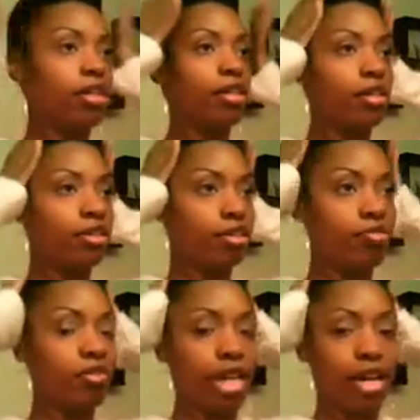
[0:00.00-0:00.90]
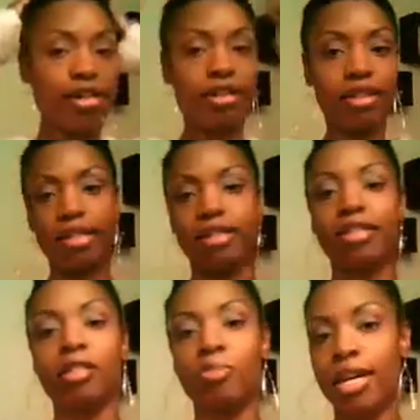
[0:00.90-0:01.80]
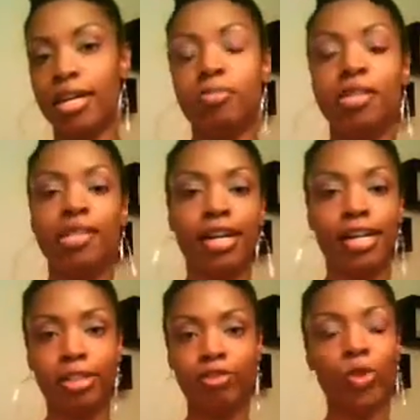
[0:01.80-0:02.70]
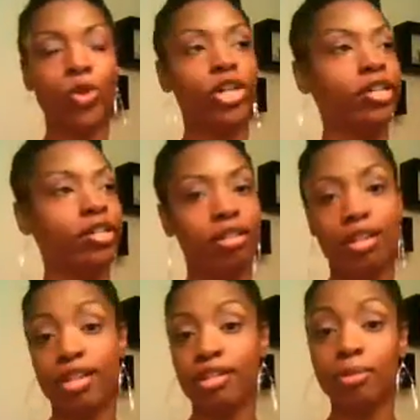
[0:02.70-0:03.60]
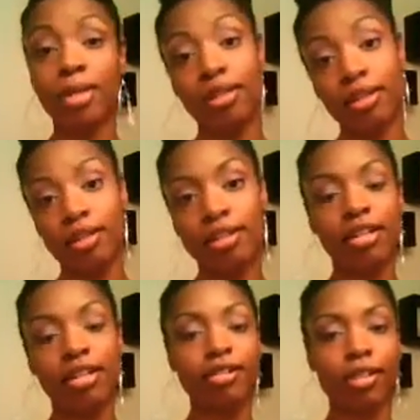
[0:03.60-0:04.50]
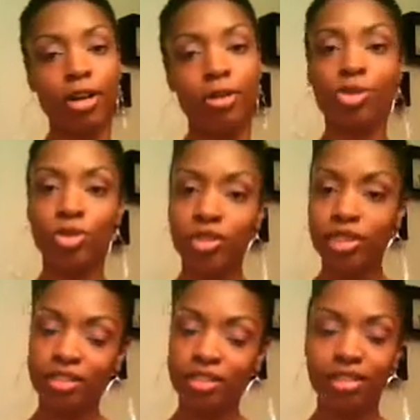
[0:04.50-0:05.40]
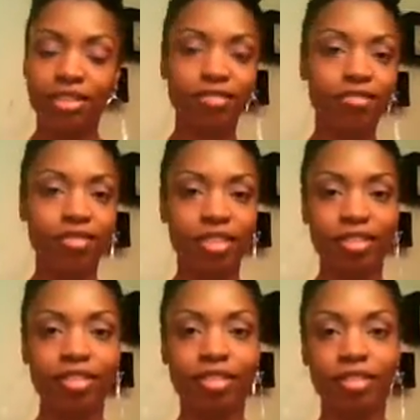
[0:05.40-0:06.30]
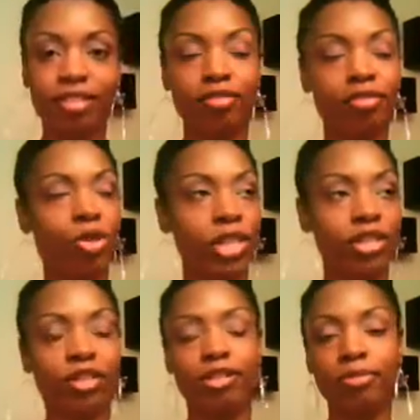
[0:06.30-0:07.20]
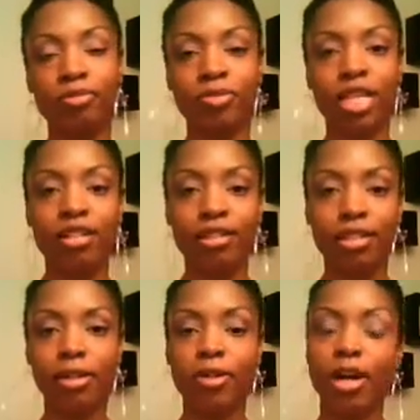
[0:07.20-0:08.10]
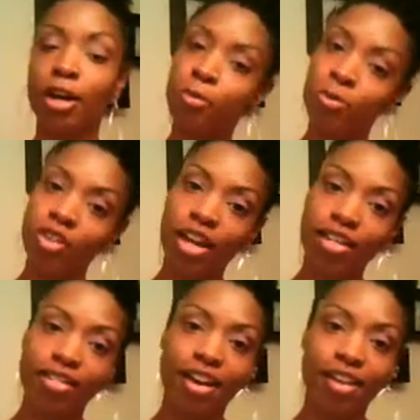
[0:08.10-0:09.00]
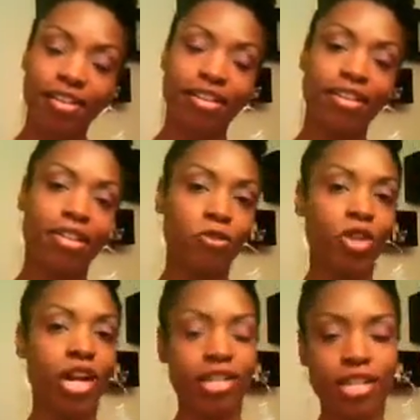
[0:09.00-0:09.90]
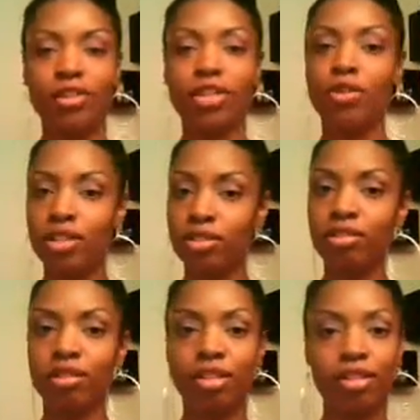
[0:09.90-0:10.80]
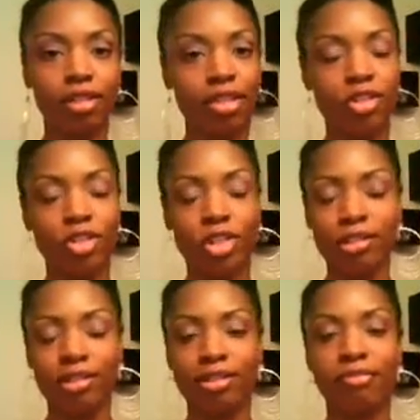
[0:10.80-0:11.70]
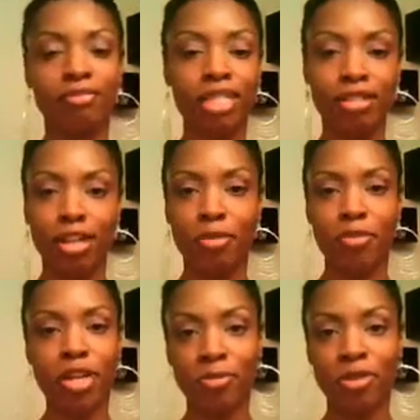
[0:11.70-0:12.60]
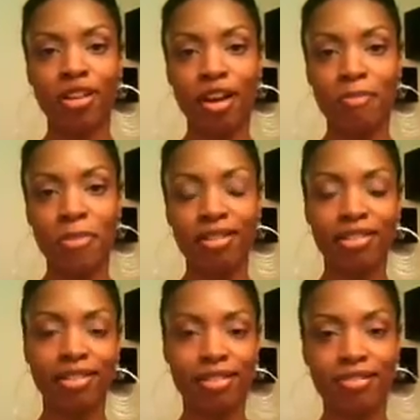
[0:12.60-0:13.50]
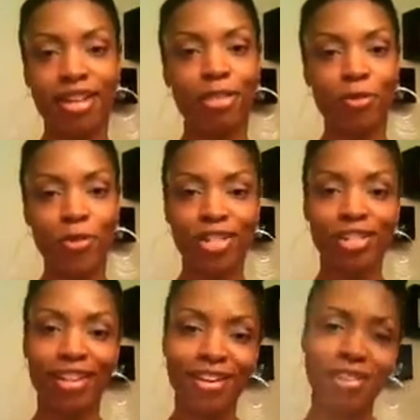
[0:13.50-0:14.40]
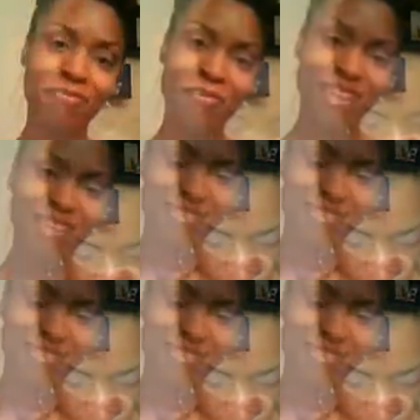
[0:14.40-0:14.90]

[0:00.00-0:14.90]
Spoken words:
And that is it. That's my up style for the next week. So it's real easy and quick to do. So I hope you like that. And if you guys have any questions or anything, just hit me up in the comments. Thanks for watching, guys.